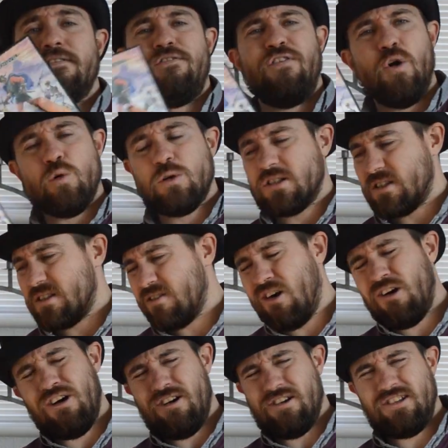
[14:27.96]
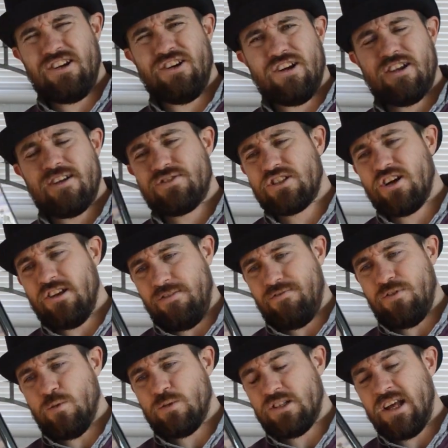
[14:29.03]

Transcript: Force. Oh, you gotta love Shining Force.